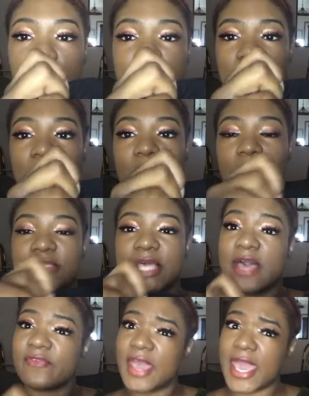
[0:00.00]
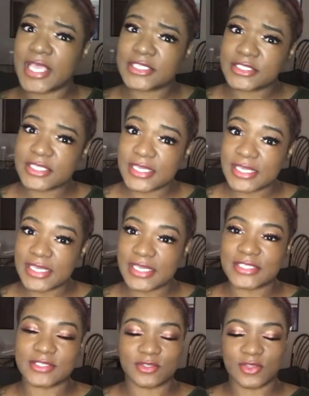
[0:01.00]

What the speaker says: I always have ashy hands.